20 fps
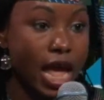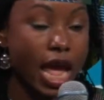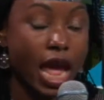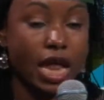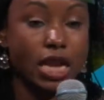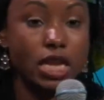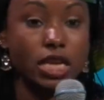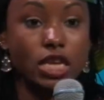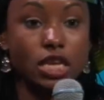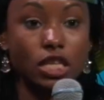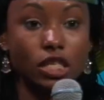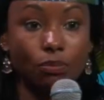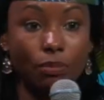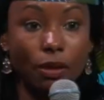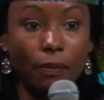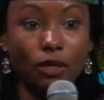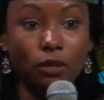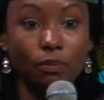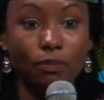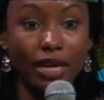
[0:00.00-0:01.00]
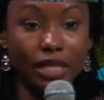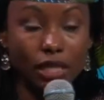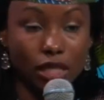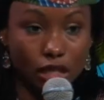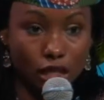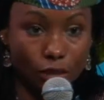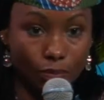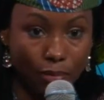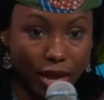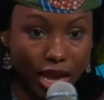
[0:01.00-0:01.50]
indigenous people's
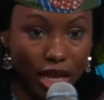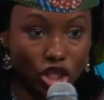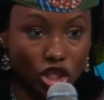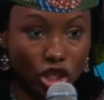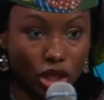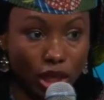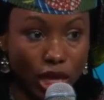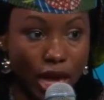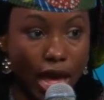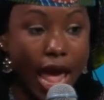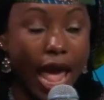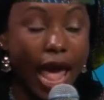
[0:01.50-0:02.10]
participation,